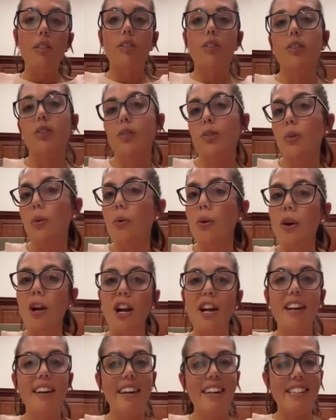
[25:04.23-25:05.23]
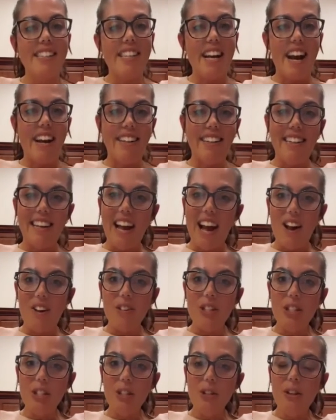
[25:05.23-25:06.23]
sure exactly how
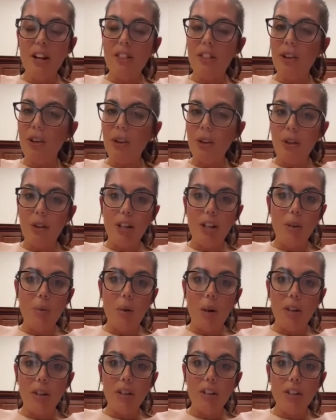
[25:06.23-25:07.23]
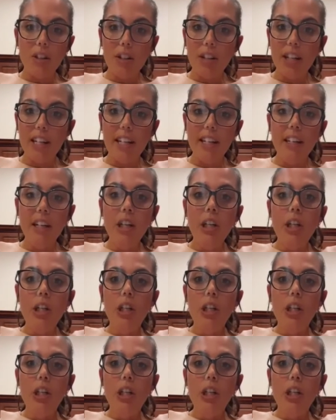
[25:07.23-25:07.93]
to, and they're learning while you're learning.